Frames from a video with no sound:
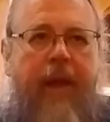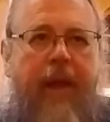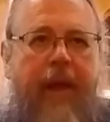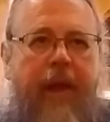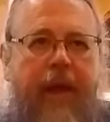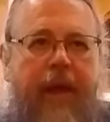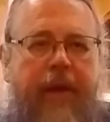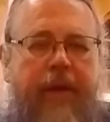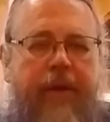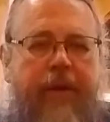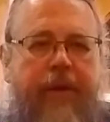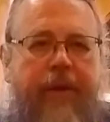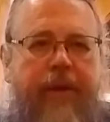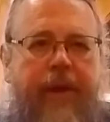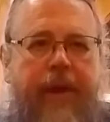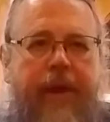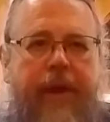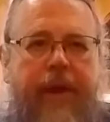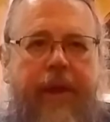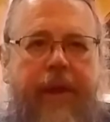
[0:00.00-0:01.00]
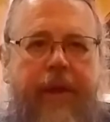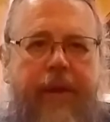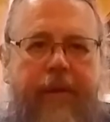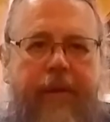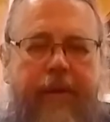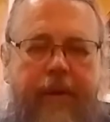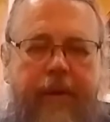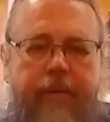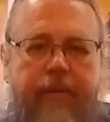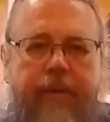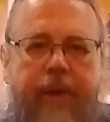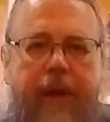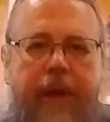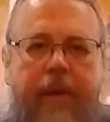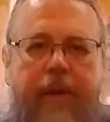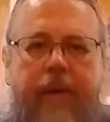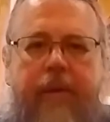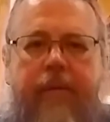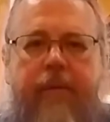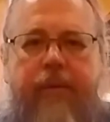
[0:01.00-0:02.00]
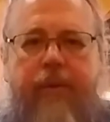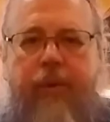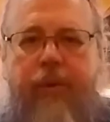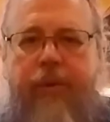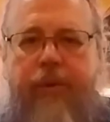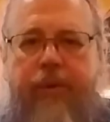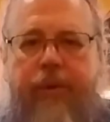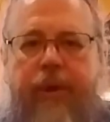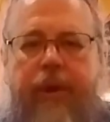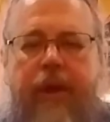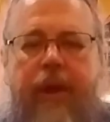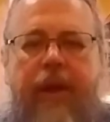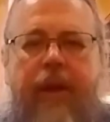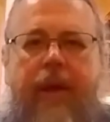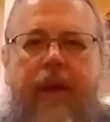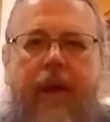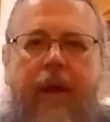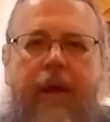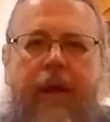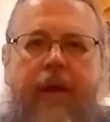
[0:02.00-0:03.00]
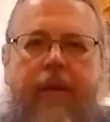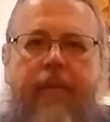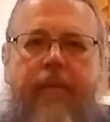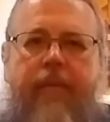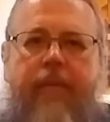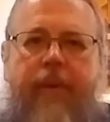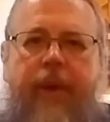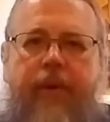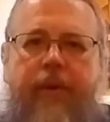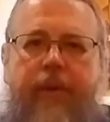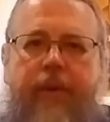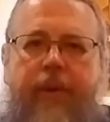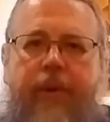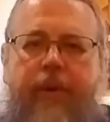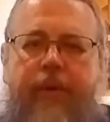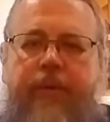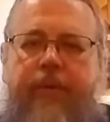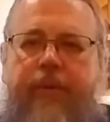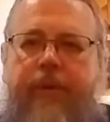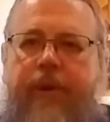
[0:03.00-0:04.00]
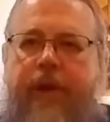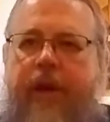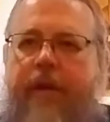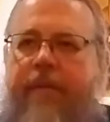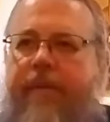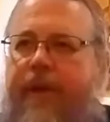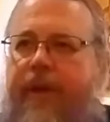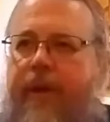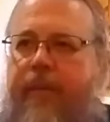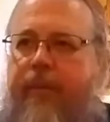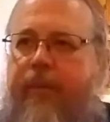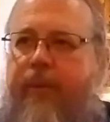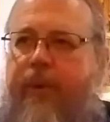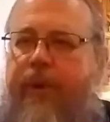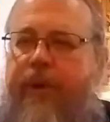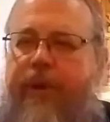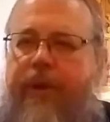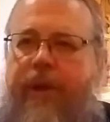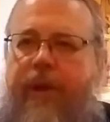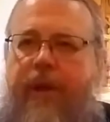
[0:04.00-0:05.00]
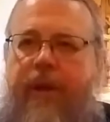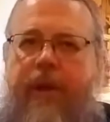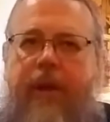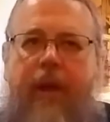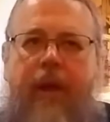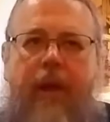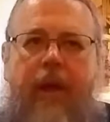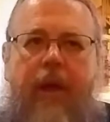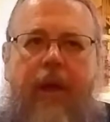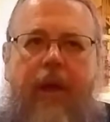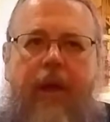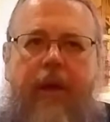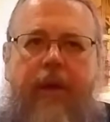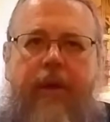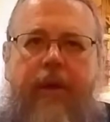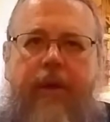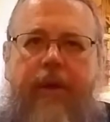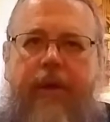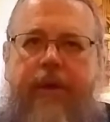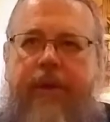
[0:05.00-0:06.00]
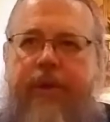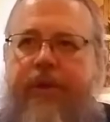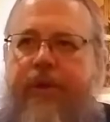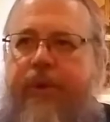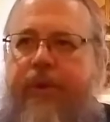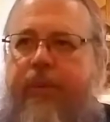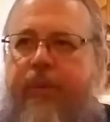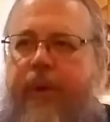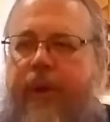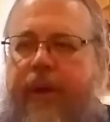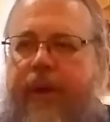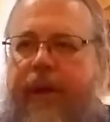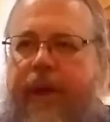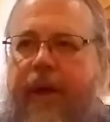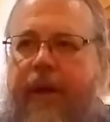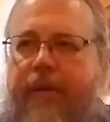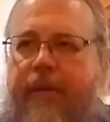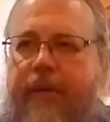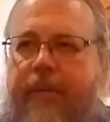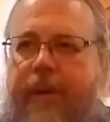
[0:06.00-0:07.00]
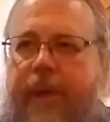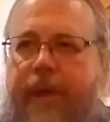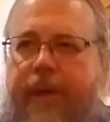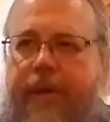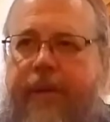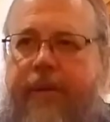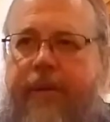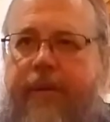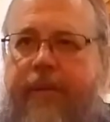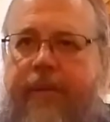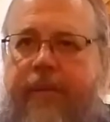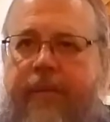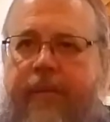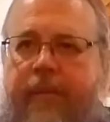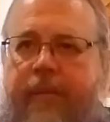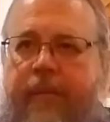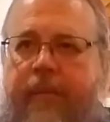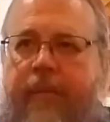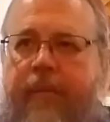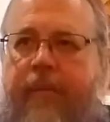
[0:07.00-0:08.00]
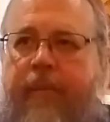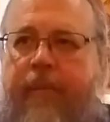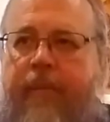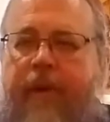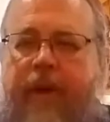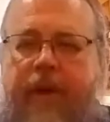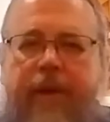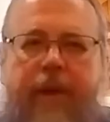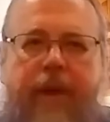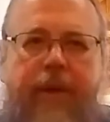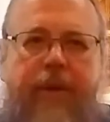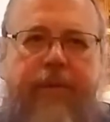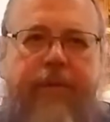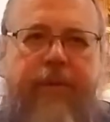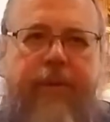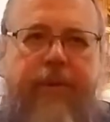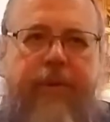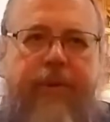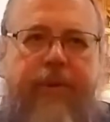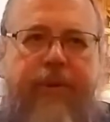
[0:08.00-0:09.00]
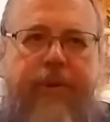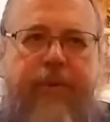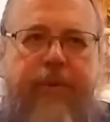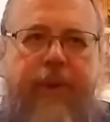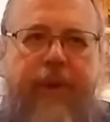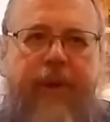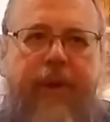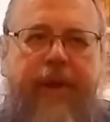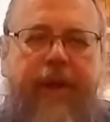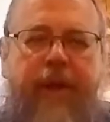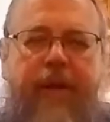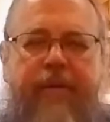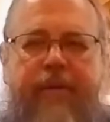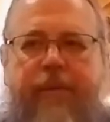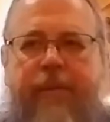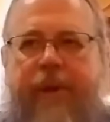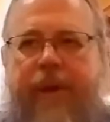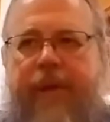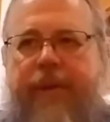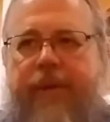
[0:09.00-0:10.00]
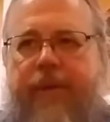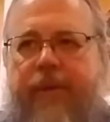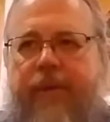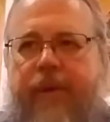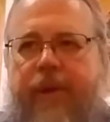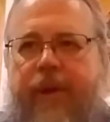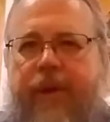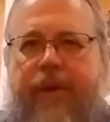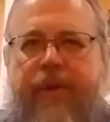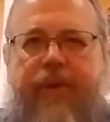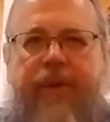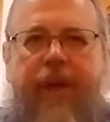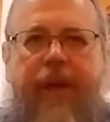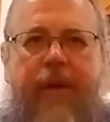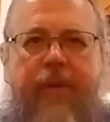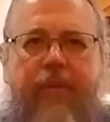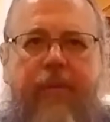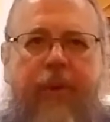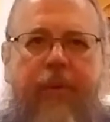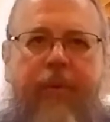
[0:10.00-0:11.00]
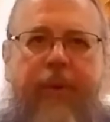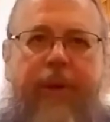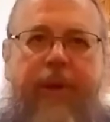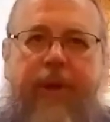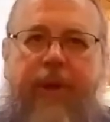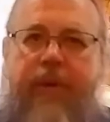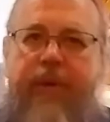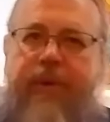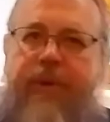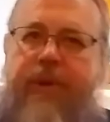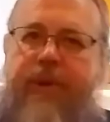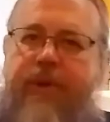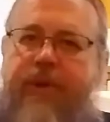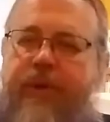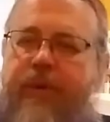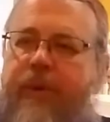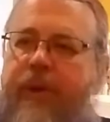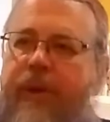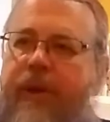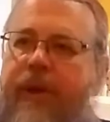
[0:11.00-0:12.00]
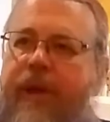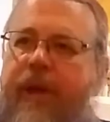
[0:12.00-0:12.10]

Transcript: and they, in fact, of course, uh, are known for coming up with uh, uh, the Cyrillic alphabet. Now, the first Cyrillic alphabet is not what we know as the Cyrillic